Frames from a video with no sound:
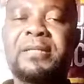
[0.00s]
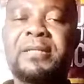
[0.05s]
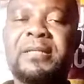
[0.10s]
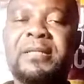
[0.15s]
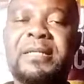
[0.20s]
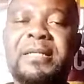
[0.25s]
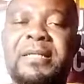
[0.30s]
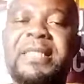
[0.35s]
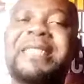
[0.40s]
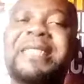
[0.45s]

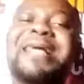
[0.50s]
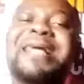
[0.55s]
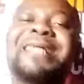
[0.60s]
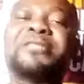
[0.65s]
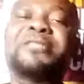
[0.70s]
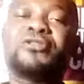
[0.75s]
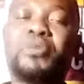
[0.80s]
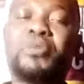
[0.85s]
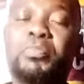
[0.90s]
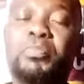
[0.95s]
He
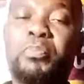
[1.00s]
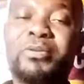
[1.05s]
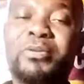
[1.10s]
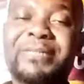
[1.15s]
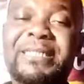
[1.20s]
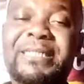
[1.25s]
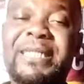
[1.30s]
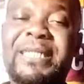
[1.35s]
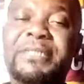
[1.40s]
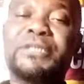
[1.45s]
has
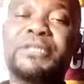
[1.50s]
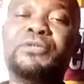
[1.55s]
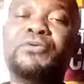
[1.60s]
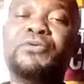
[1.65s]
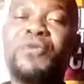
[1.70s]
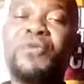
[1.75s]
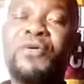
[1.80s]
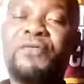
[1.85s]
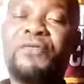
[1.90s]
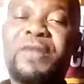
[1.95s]
supported
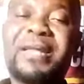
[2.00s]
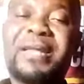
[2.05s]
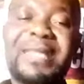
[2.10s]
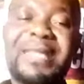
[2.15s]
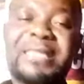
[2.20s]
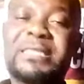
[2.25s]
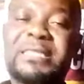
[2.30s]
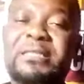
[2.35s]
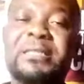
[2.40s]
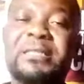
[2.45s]
you
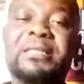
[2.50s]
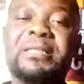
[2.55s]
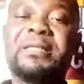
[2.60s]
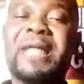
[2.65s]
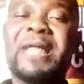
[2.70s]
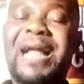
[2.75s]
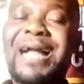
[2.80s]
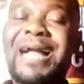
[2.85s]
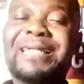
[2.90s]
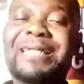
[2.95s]
financially,
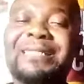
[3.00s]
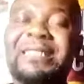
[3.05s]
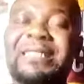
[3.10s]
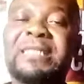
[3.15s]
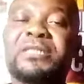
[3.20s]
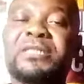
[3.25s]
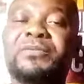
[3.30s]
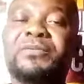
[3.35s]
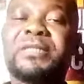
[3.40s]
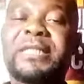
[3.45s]
at
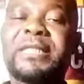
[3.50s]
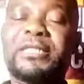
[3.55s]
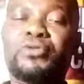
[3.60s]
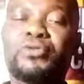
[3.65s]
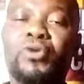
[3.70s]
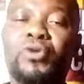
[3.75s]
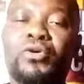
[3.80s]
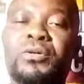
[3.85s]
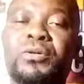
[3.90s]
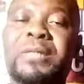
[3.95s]
least with a
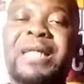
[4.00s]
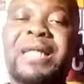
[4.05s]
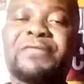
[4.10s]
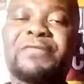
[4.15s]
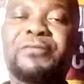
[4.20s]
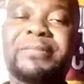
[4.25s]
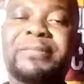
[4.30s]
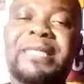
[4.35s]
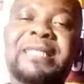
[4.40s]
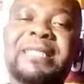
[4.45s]
token as
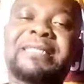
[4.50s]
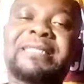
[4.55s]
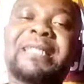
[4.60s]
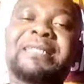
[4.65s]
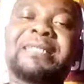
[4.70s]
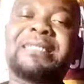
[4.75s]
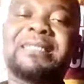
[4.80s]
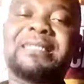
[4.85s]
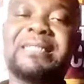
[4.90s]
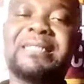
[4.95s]
from
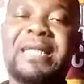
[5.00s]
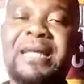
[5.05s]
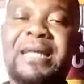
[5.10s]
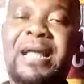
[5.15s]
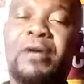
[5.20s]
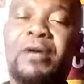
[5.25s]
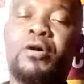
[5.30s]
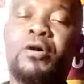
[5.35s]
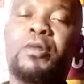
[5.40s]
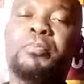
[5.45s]
10,000
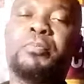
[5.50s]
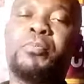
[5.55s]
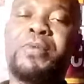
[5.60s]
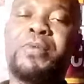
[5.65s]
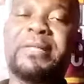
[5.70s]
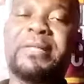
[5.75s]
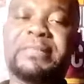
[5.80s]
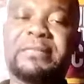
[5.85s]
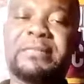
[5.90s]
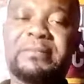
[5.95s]
naira
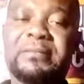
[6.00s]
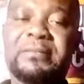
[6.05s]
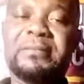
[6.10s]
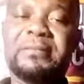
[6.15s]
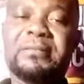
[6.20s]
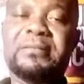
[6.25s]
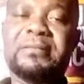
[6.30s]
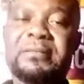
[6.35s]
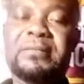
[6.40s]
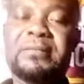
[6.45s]
upwards
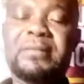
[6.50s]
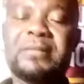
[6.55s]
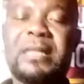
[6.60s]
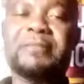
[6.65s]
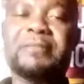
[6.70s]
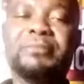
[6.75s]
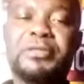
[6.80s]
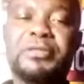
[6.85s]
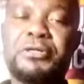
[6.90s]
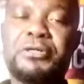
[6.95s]

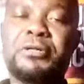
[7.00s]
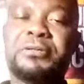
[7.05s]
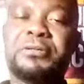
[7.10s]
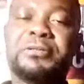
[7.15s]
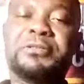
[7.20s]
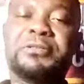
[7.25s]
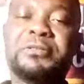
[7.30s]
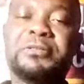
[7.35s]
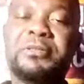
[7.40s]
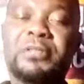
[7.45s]
and
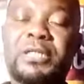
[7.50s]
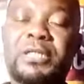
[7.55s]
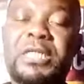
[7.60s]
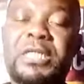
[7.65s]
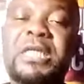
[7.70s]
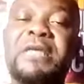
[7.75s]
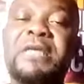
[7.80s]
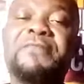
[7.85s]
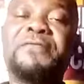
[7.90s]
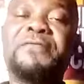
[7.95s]
beyond.
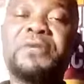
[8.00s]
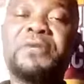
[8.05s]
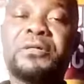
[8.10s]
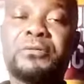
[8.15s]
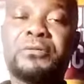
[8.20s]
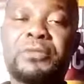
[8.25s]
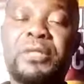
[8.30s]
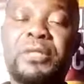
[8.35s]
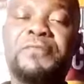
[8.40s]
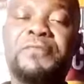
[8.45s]
If
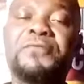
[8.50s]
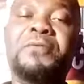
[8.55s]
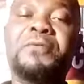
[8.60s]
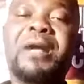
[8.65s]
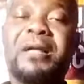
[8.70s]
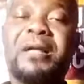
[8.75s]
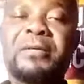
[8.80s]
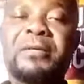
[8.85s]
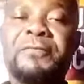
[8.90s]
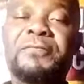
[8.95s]

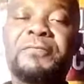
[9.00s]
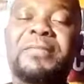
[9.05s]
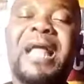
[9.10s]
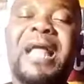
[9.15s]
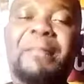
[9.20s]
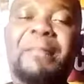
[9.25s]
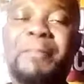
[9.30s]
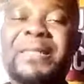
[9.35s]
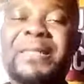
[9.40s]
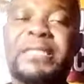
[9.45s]

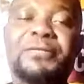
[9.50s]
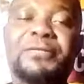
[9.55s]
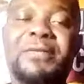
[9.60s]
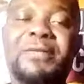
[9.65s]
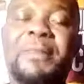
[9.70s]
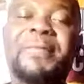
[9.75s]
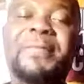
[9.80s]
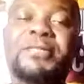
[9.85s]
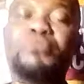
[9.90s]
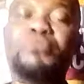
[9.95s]
that
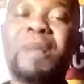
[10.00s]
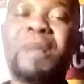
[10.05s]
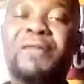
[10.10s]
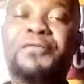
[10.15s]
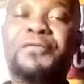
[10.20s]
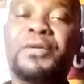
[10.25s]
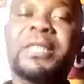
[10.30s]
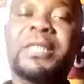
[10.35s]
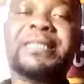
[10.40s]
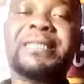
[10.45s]
particular person who
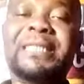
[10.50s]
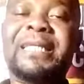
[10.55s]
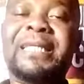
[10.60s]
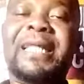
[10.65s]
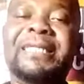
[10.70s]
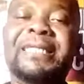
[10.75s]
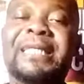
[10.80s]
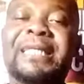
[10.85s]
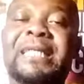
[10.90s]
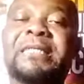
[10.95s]
has done a thing
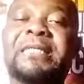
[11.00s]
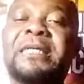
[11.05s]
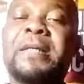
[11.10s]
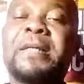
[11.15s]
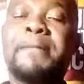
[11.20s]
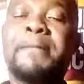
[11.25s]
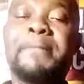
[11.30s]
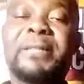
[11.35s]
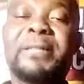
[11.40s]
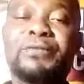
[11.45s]
like that
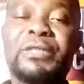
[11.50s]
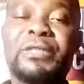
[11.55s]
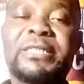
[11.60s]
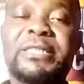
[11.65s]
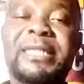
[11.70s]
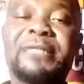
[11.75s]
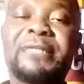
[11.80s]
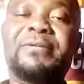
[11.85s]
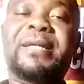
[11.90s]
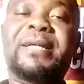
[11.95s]
between
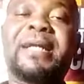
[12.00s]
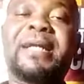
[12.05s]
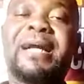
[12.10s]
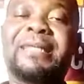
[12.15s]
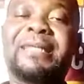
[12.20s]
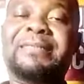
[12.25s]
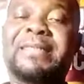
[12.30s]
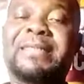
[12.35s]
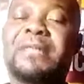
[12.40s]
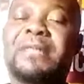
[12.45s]
January
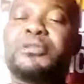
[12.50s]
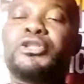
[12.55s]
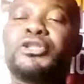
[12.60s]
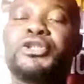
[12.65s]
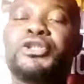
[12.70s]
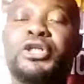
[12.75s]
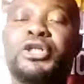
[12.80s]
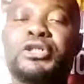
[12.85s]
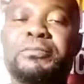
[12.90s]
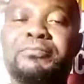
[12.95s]
and now,
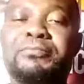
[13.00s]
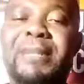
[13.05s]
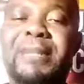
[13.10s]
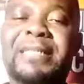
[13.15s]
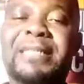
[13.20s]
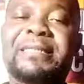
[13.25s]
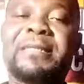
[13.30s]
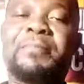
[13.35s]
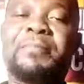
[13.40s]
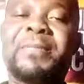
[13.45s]
just
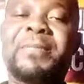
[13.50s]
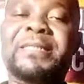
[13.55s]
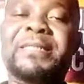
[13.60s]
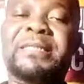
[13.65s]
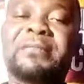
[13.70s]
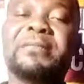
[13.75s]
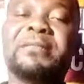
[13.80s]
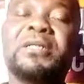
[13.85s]
mark the person